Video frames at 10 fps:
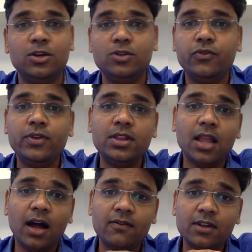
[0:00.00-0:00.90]
So with,
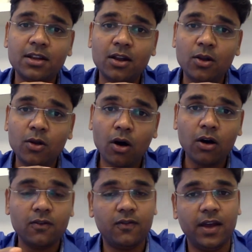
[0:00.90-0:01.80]
after a
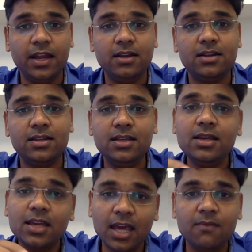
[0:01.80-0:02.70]
long fight,
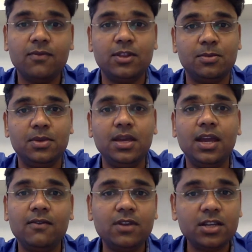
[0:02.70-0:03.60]
he came with me
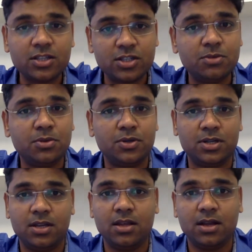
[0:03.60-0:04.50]
and we
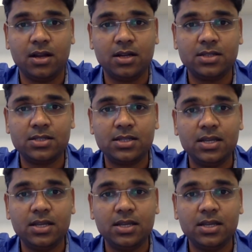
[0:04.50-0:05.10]
distributed the cards.